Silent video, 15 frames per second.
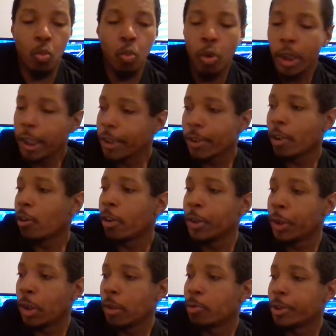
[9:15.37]
what is
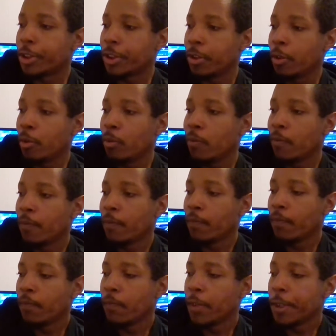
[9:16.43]
going on with you?
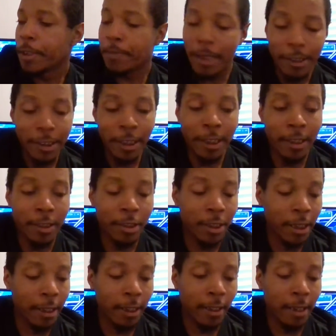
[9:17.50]
Especially
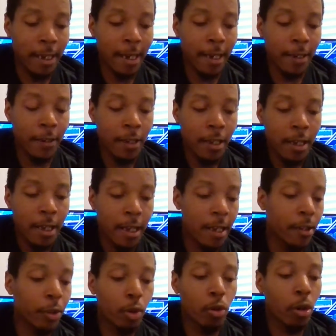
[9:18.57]
seeing that
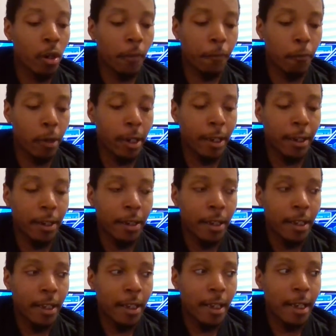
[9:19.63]
his girlfriend
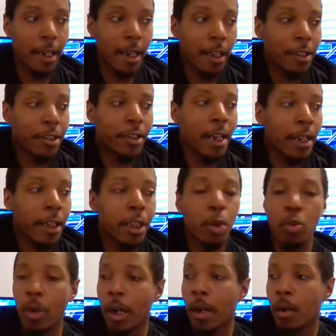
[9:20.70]
is setting
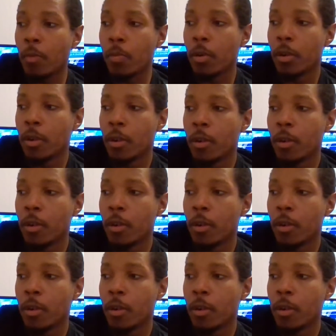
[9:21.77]
you up,